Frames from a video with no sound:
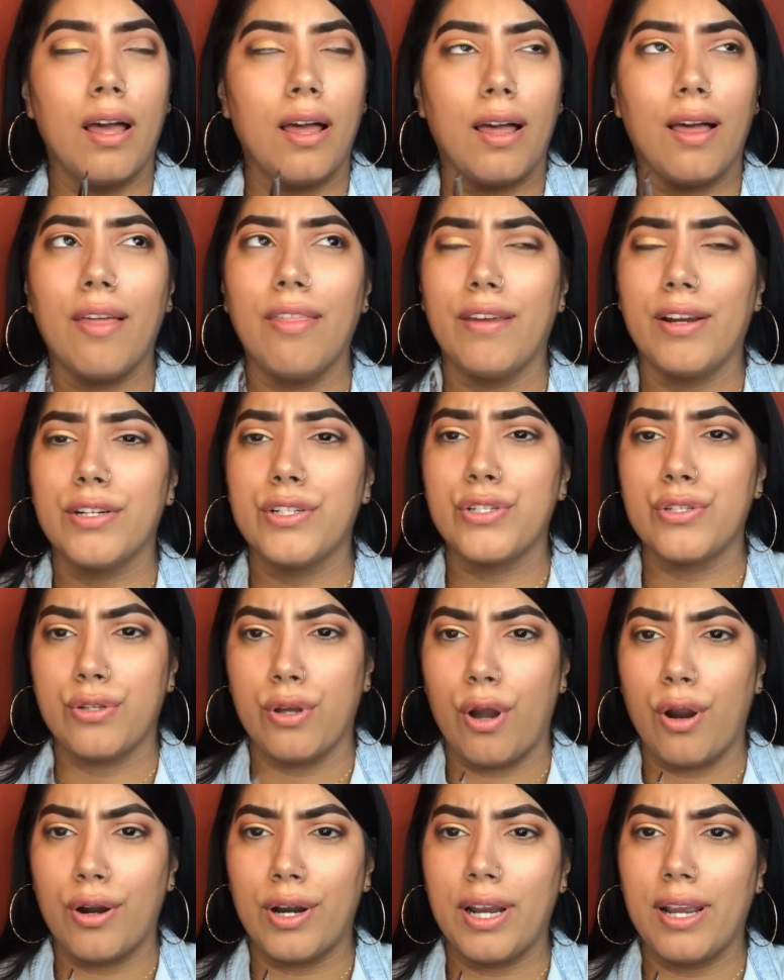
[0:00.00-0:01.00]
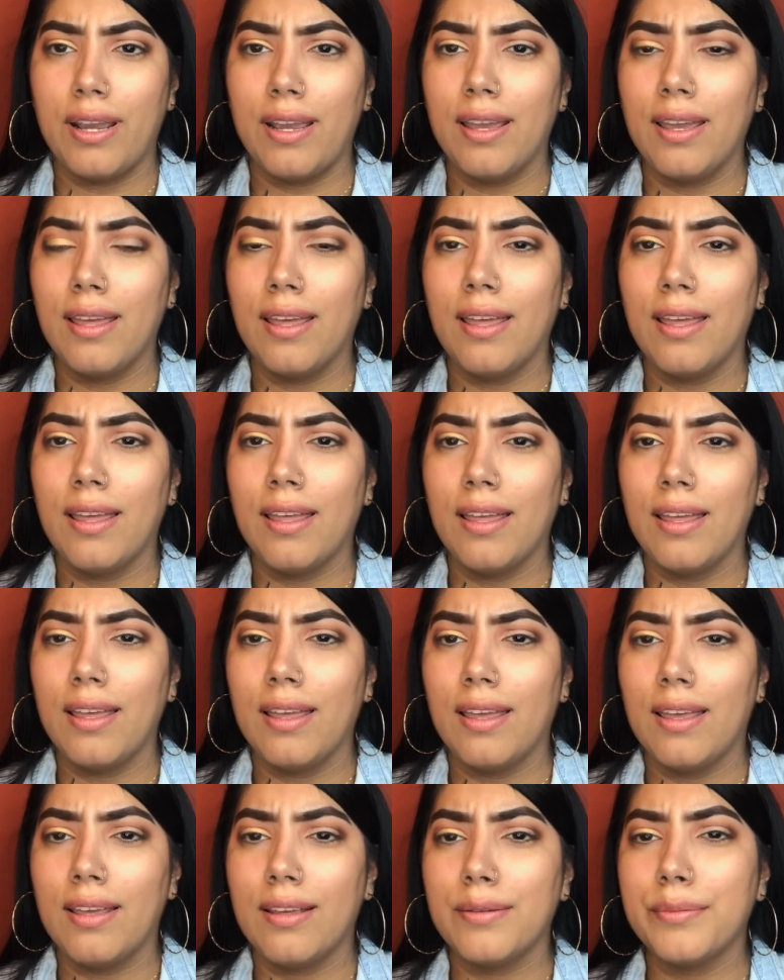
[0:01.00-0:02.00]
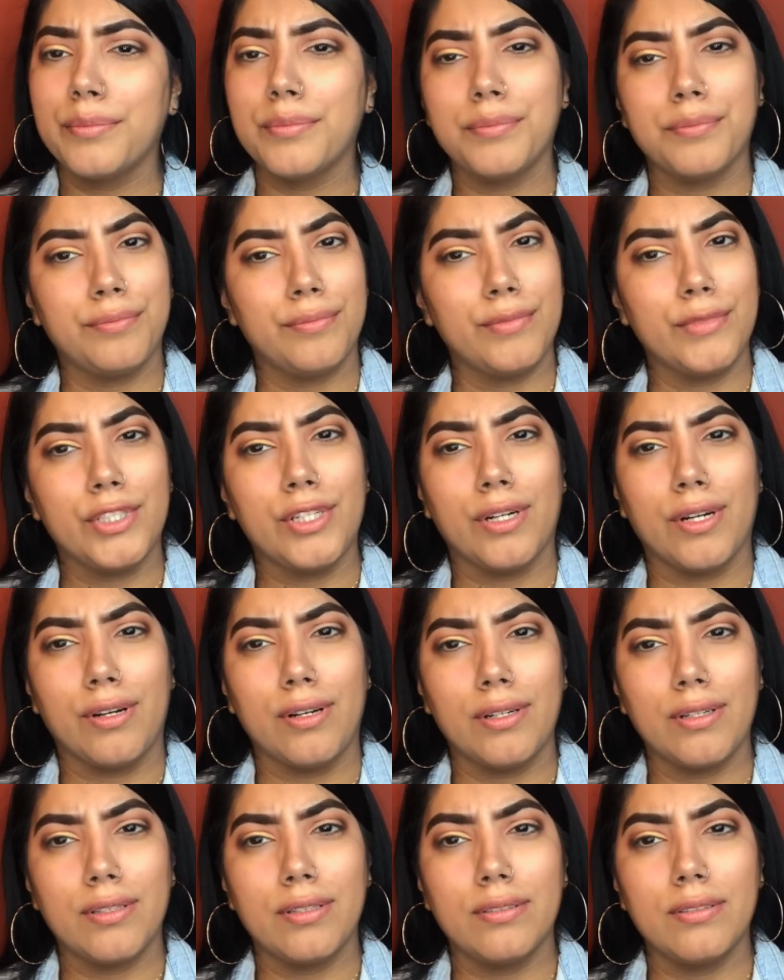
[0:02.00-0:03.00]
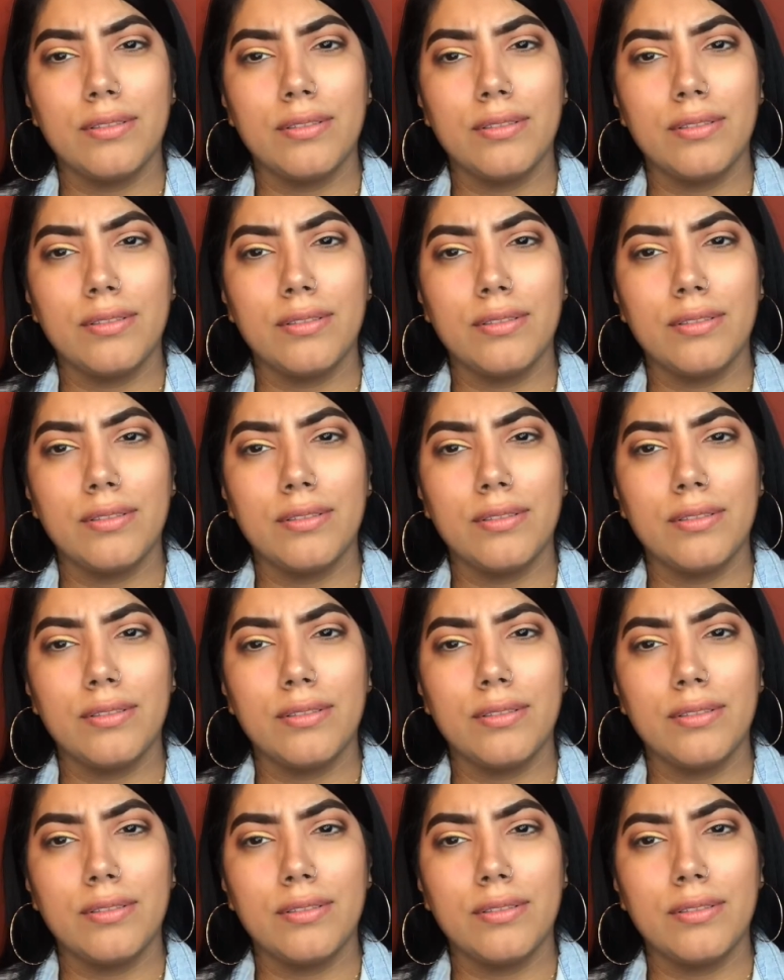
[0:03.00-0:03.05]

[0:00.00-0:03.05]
how they're sorry. Girl,